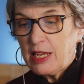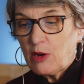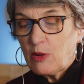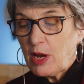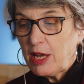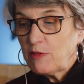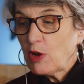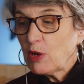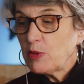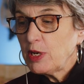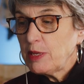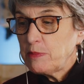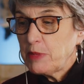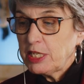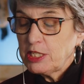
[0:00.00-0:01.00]
Now, I've
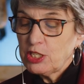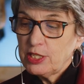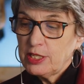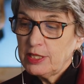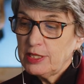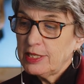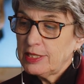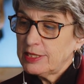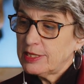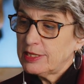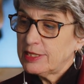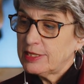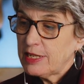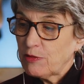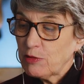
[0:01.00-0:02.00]
already mentioned that
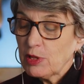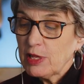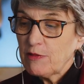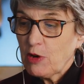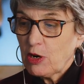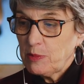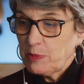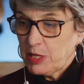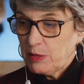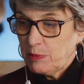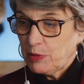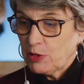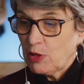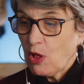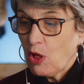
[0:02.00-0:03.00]
several of our
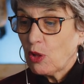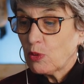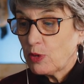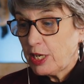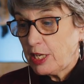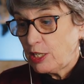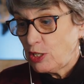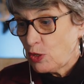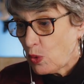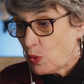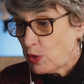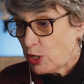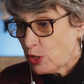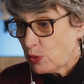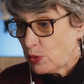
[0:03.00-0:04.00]
people already
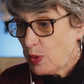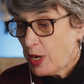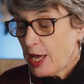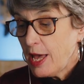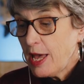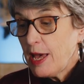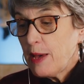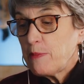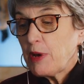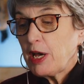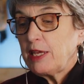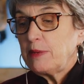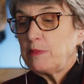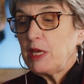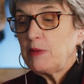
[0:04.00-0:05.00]
know you,
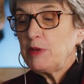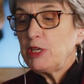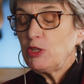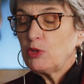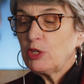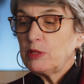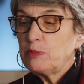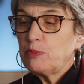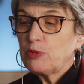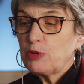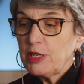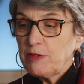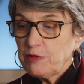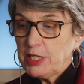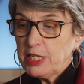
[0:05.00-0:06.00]
but maybe you could
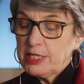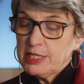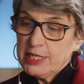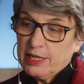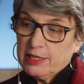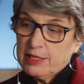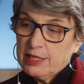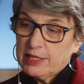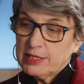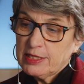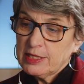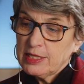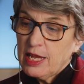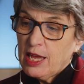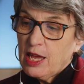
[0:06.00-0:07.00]
briefly tell
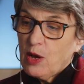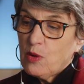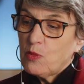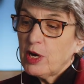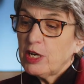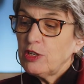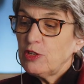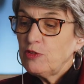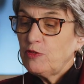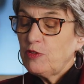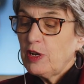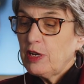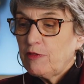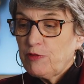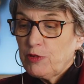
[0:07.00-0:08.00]
us where
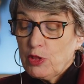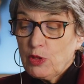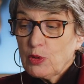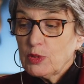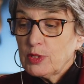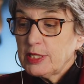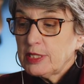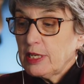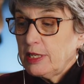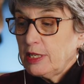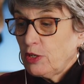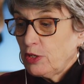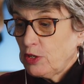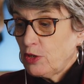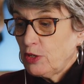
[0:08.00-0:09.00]
for those
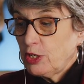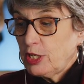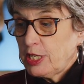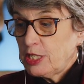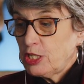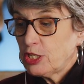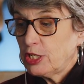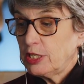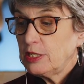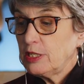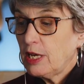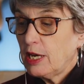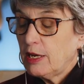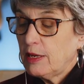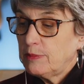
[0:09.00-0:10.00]
in our congregation,